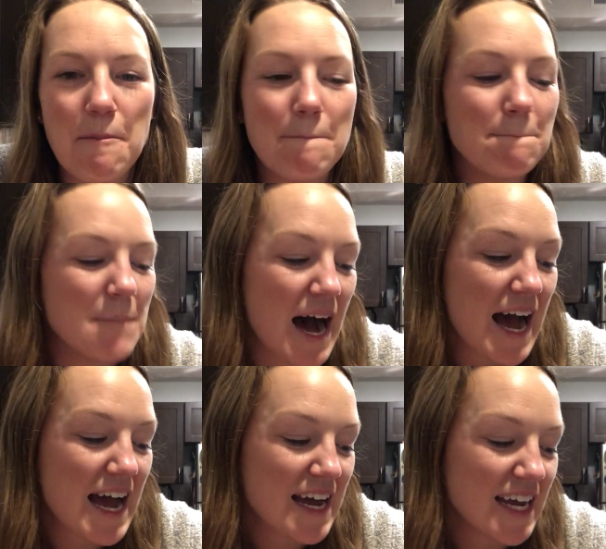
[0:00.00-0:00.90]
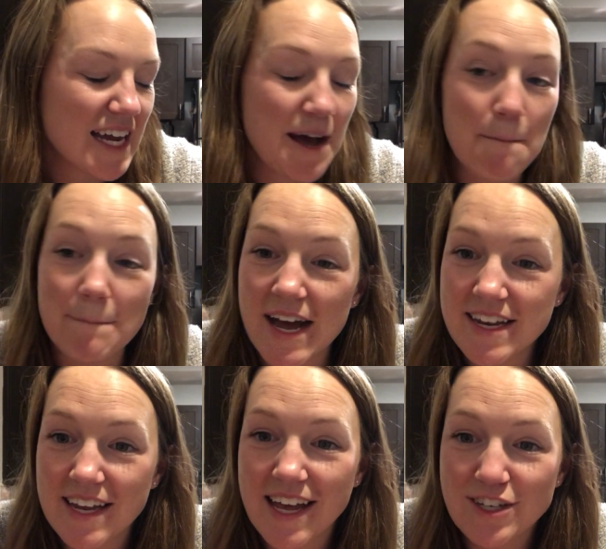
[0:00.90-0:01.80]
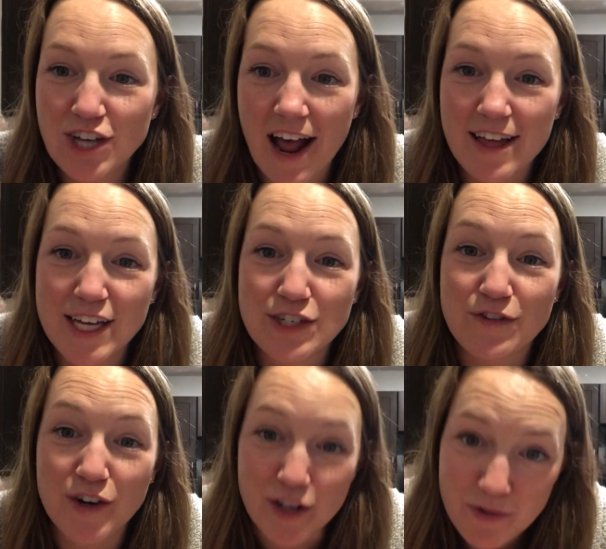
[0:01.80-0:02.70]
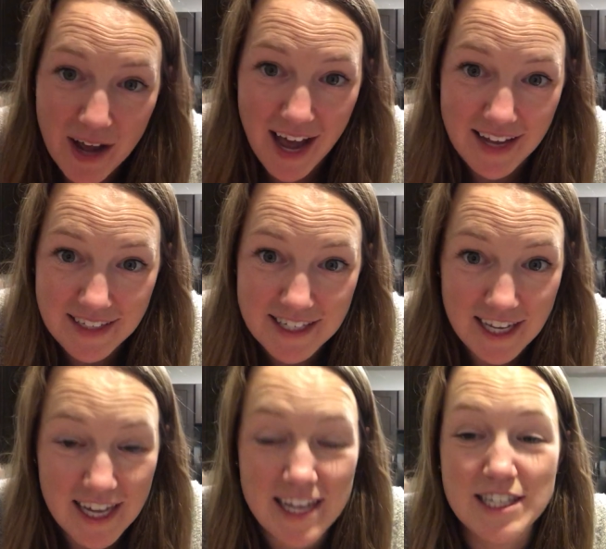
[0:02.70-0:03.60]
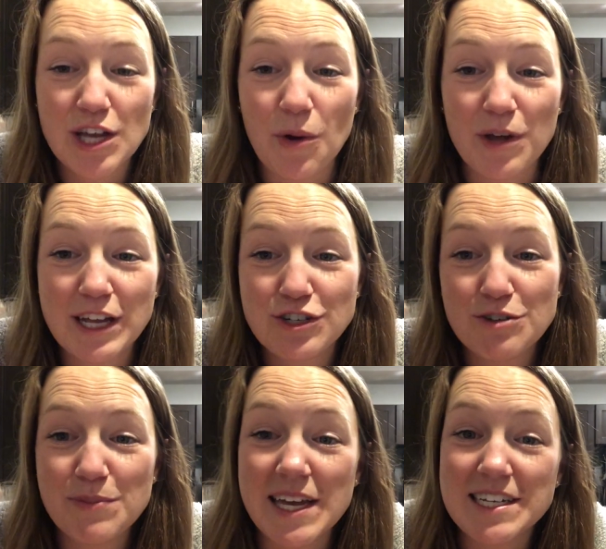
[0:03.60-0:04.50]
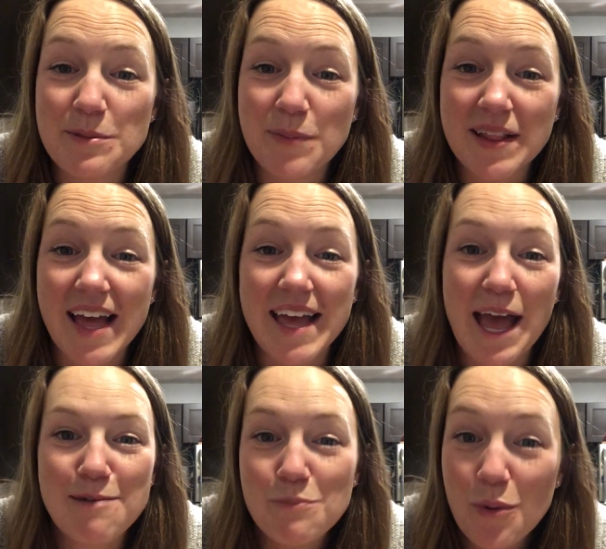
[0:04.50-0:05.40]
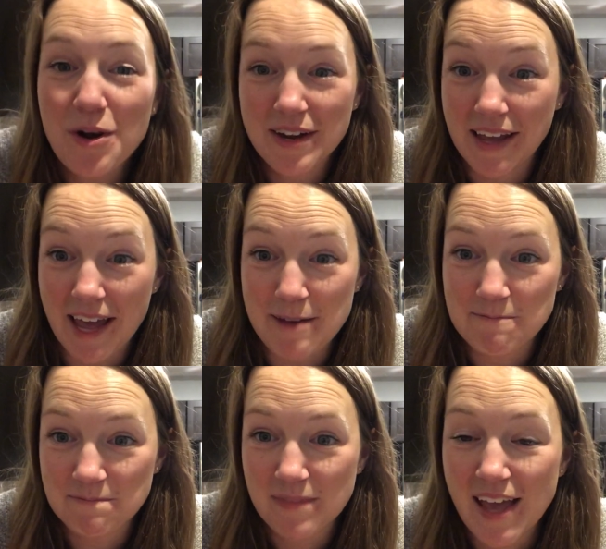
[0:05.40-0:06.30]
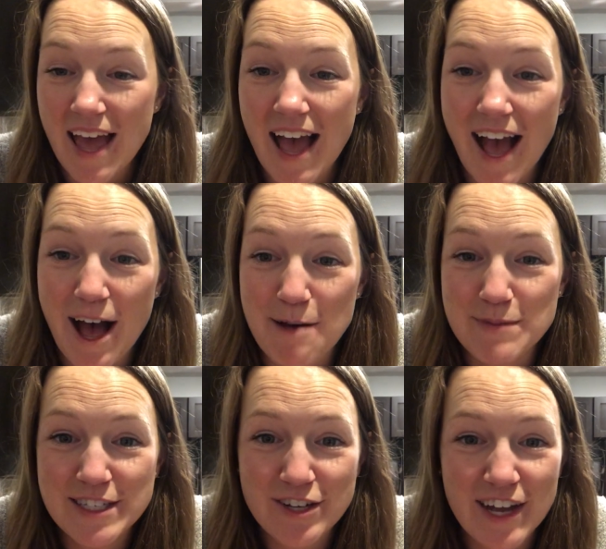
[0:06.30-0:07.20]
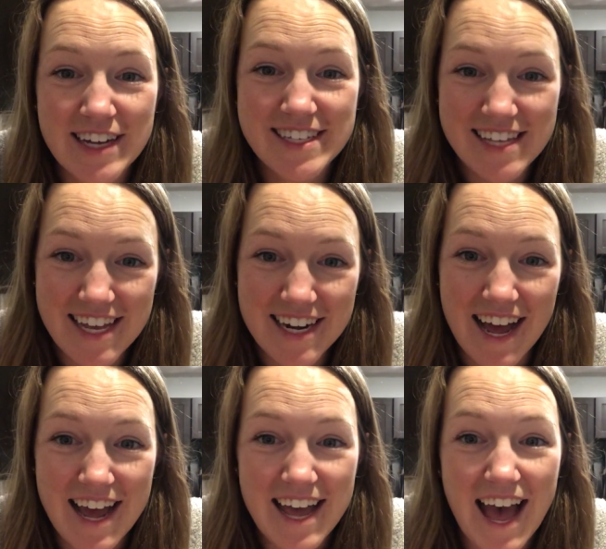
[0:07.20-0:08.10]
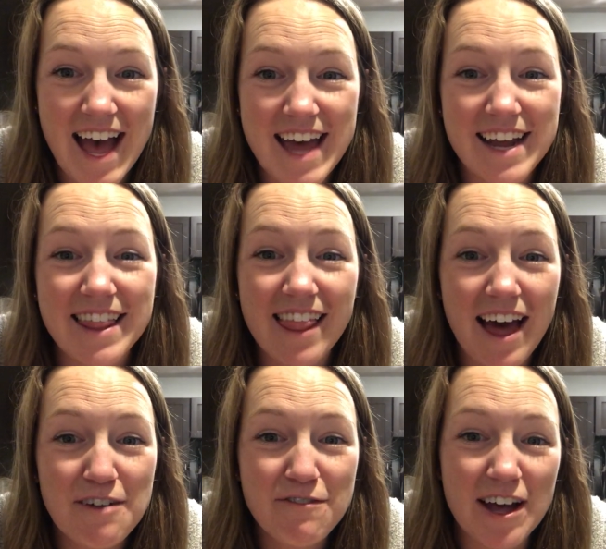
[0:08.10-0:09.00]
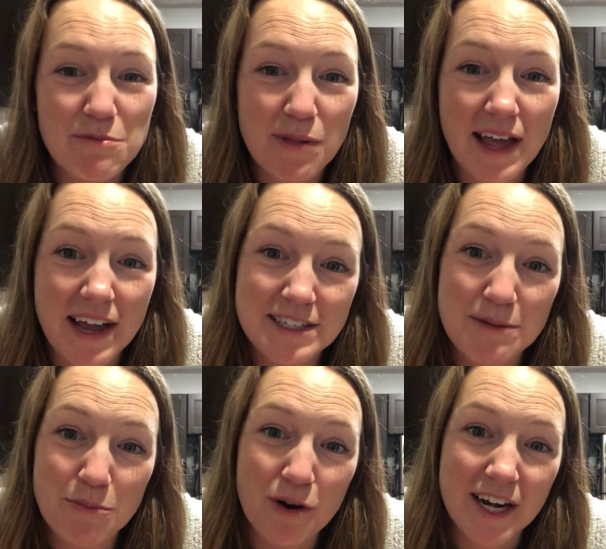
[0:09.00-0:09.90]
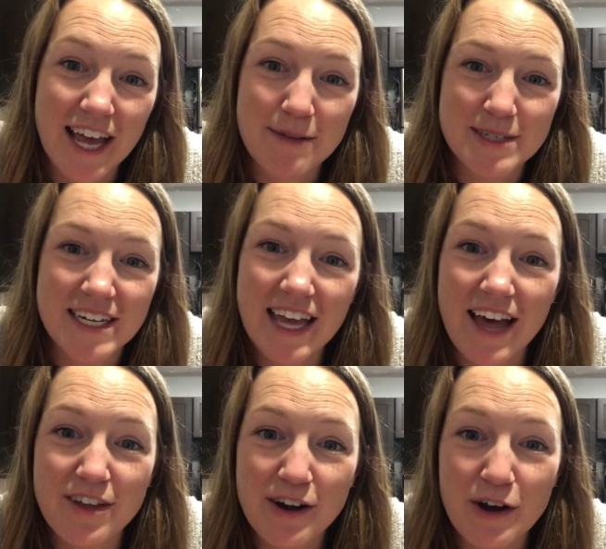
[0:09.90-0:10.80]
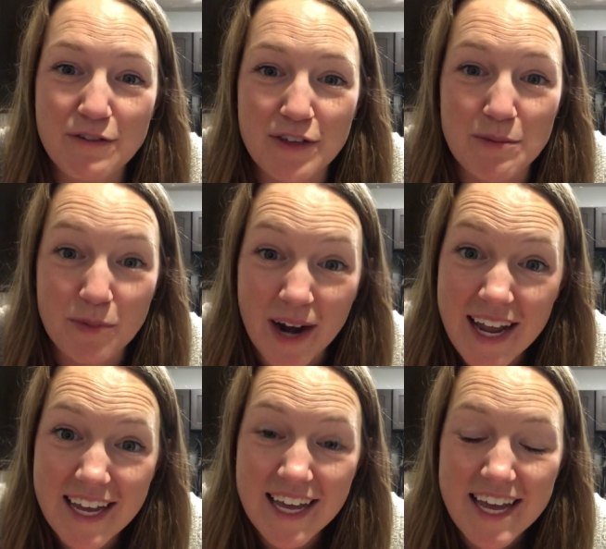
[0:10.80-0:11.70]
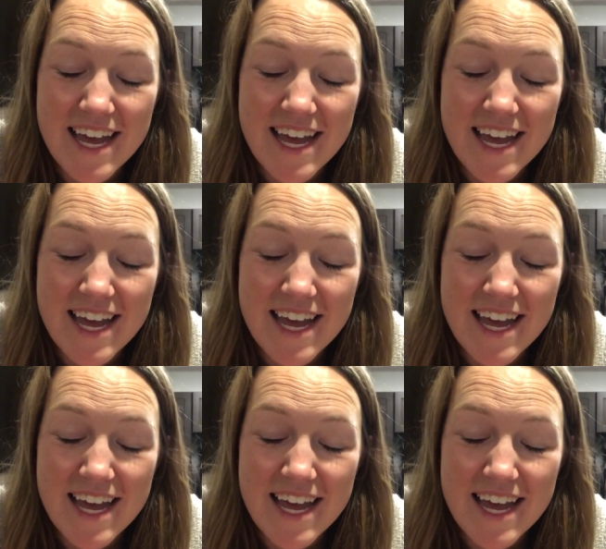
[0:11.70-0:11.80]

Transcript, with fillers: My Monday challenge for you guys is going to be to play a board game. Uh, Mr. Hennessy and I had a lot of fun playing some board games together over the break.